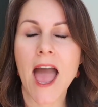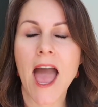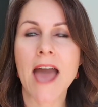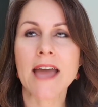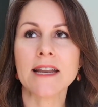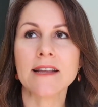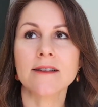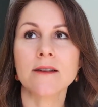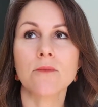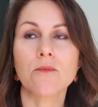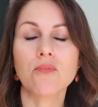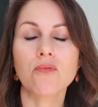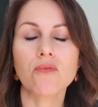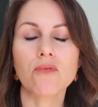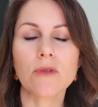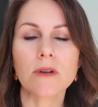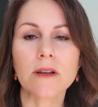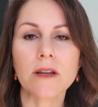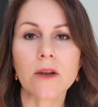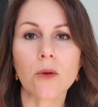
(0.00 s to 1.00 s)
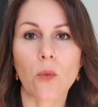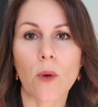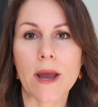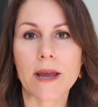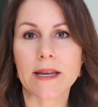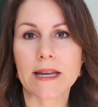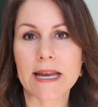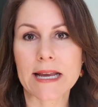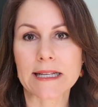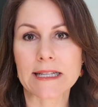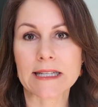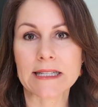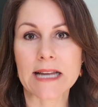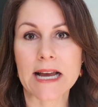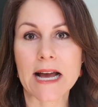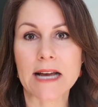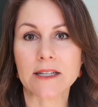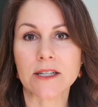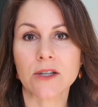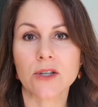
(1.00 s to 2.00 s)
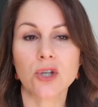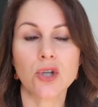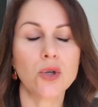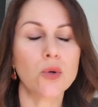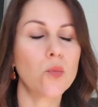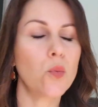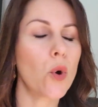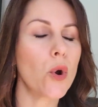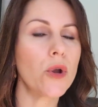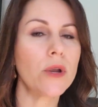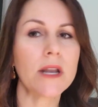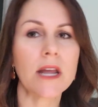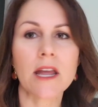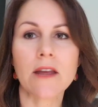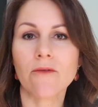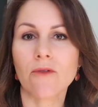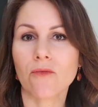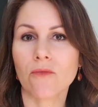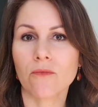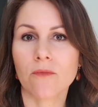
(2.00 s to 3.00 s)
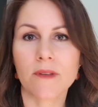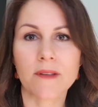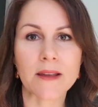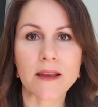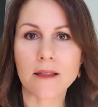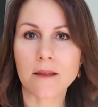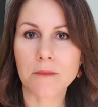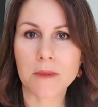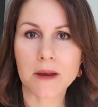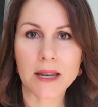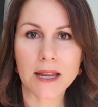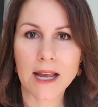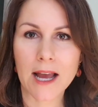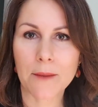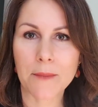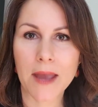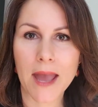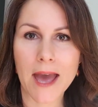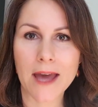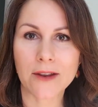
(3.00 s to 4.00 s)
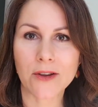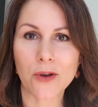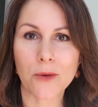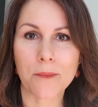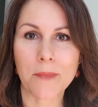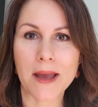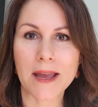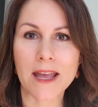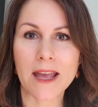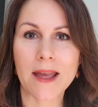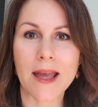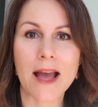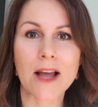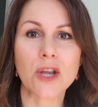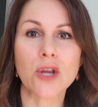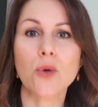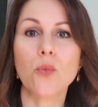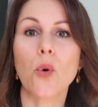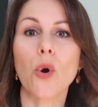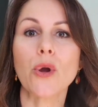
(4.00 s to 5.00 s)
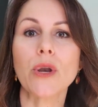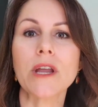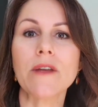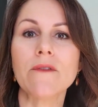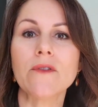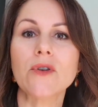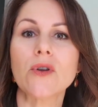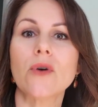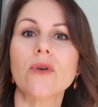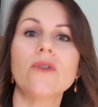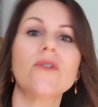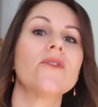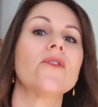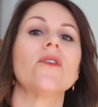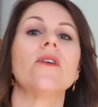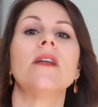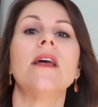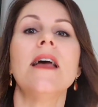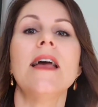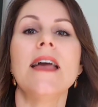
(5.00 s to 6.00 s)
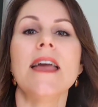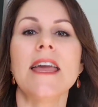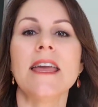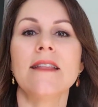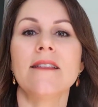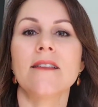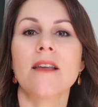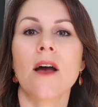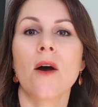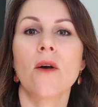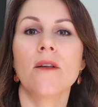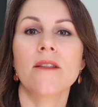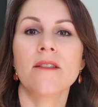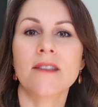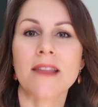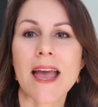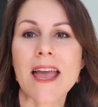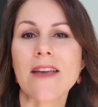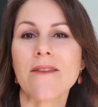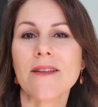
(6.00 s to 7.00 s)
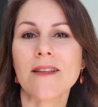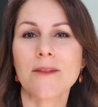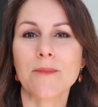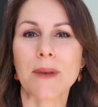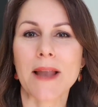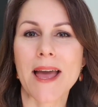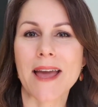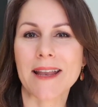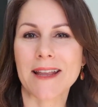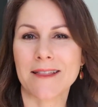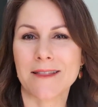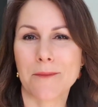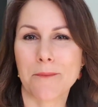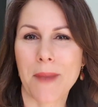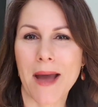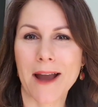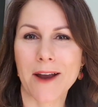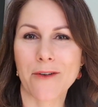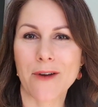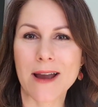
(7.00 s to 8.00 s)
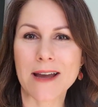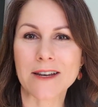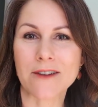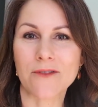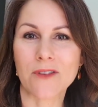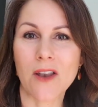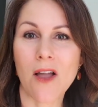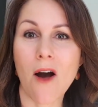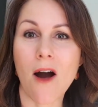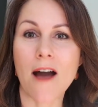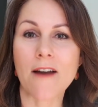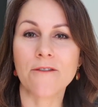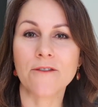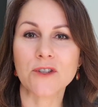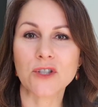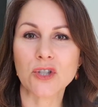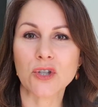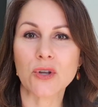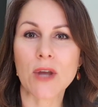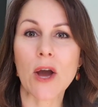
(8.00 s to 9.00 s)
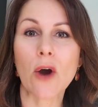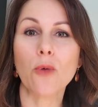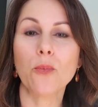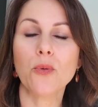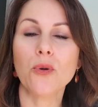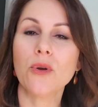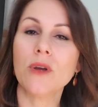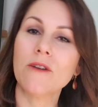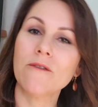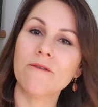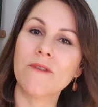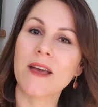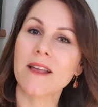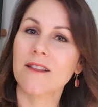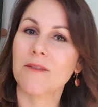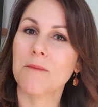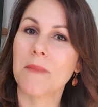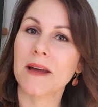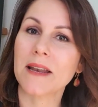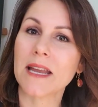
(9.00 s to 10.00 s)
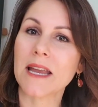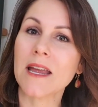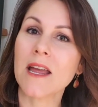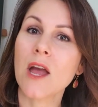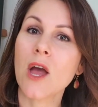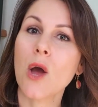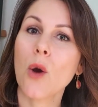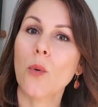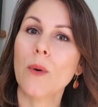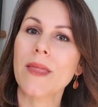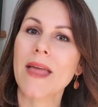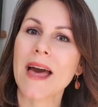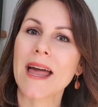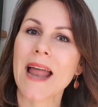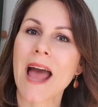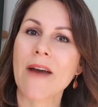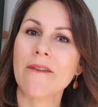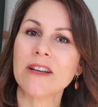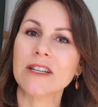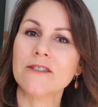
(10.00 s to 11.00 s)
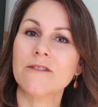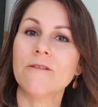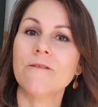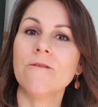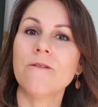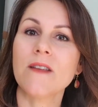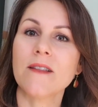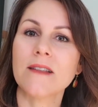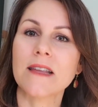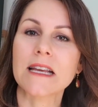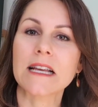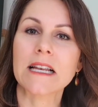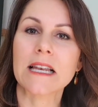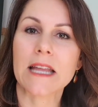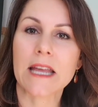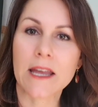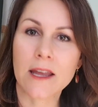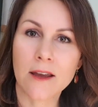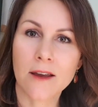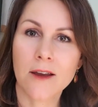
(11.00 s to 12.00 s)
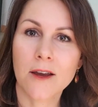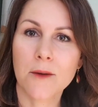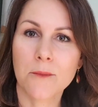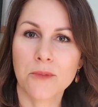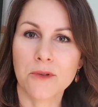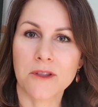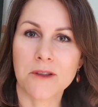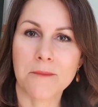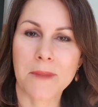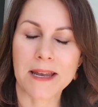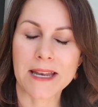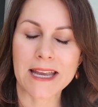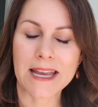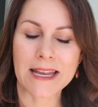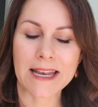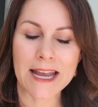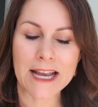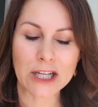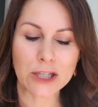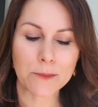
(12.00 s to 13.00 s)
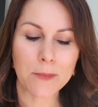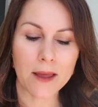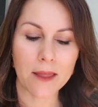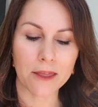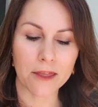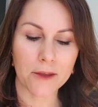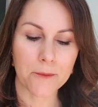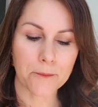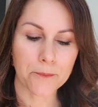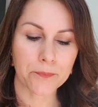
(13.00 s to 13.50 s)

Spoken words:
And it's a brilliant way to get started. You won't even see the money coming out of your bank account. You won't even notice it. It's a savings plan in the background of life to help you invest money without having to physically put the money in each month.